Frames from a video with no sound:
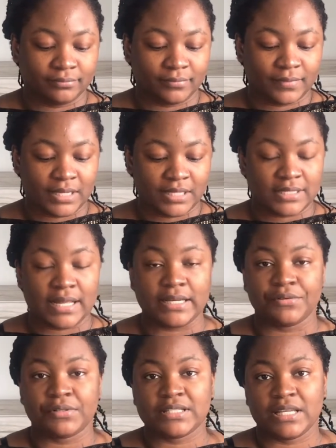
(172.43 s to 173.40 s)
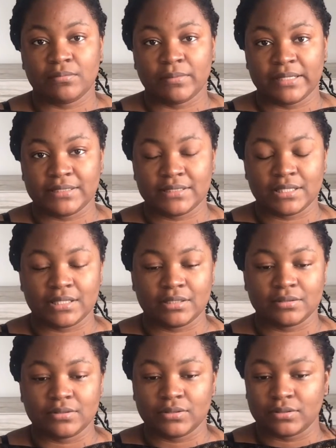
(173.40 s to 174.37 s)
things that irritate my
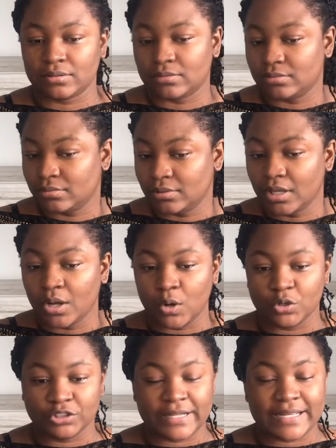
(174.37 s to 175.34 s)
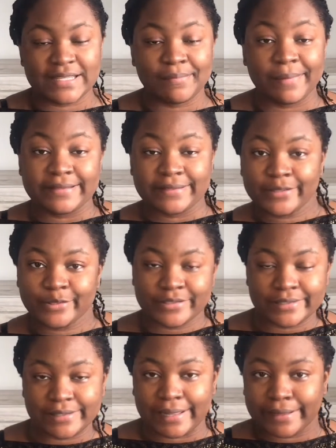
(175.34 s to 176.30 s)
skin. So, or should I say, my skin
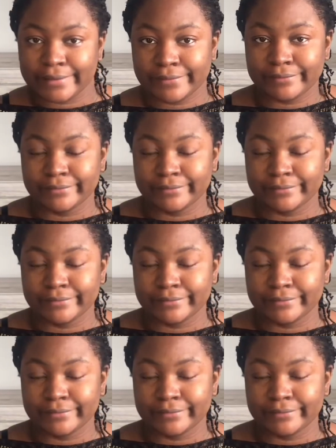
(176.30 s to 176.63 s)
doesn't like